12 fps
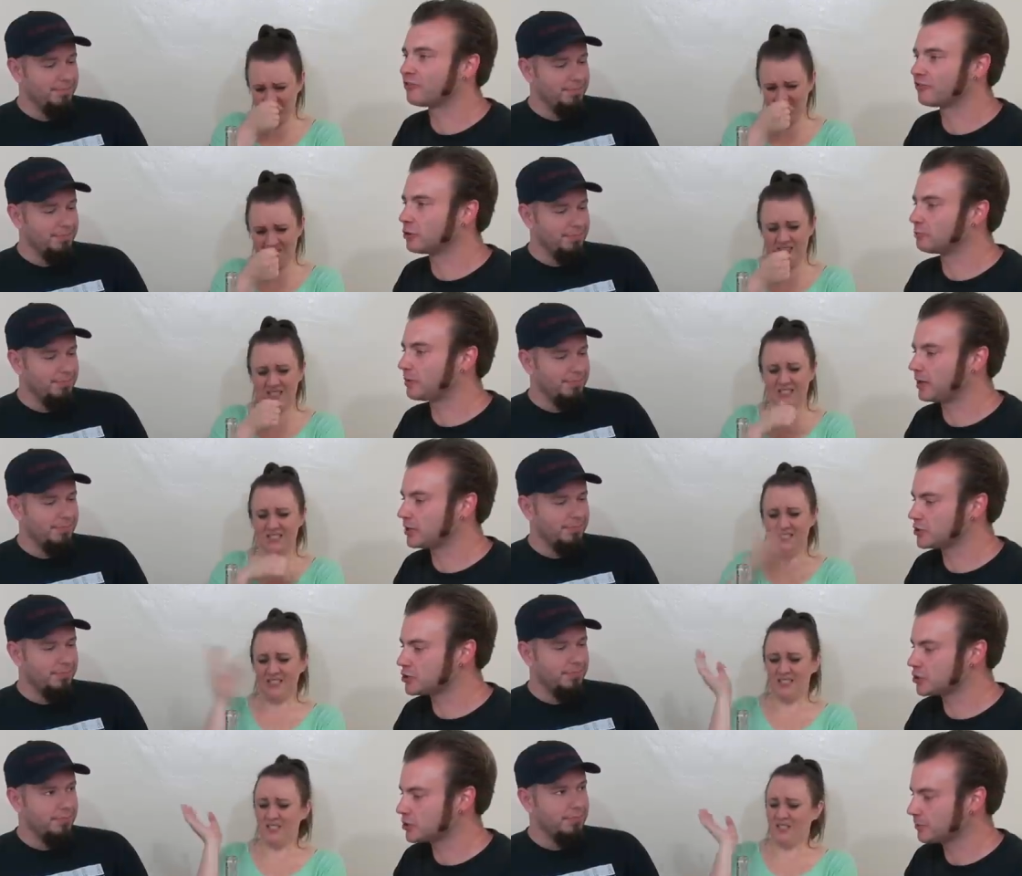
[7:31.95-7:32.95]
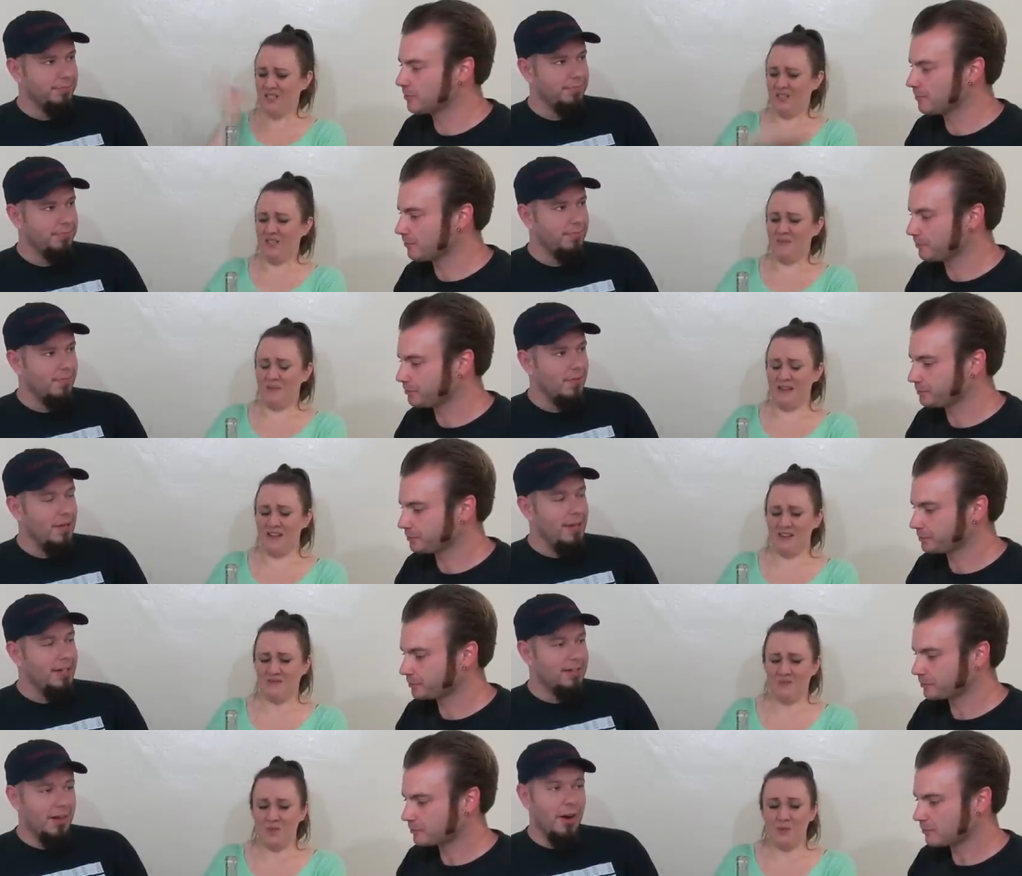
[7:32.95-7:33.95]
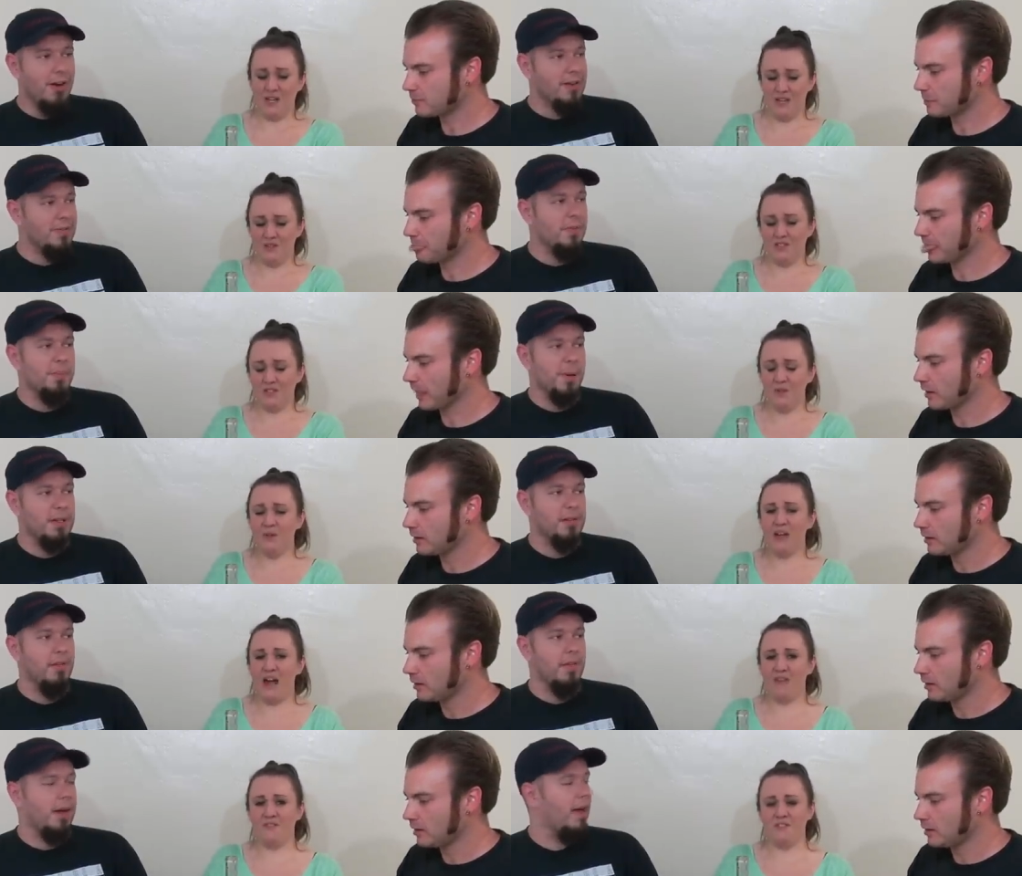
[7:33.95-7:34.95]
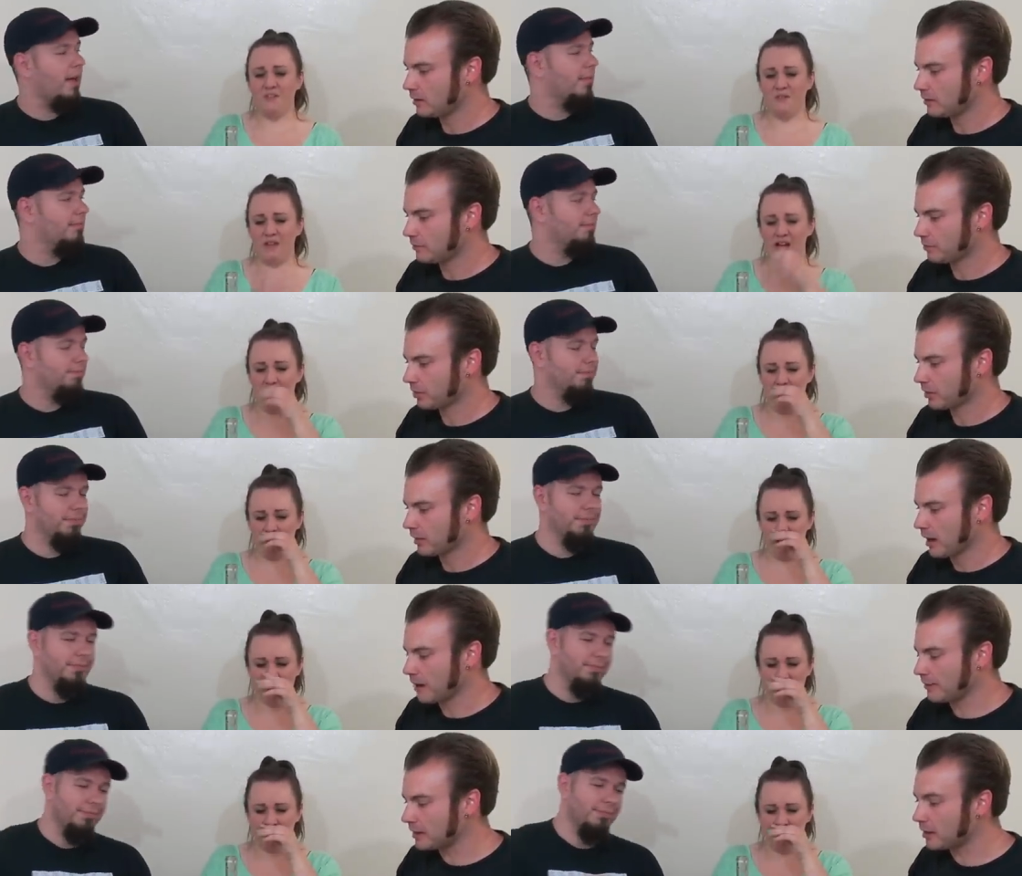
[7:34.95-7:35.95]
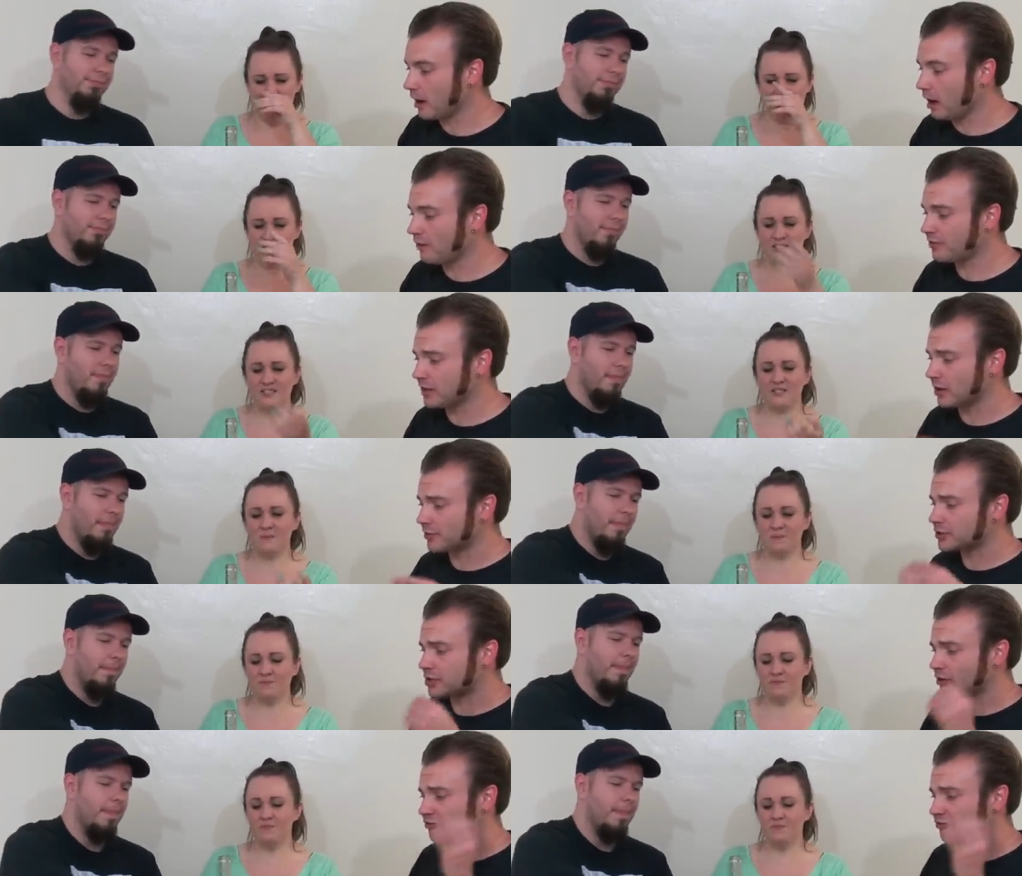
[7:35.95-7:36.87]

Speaker 1: fruit punch.
Speaker 2: Man. It's the hardest fruit you punch You would I've have had. to.
Speaker 1: I mean, of the other two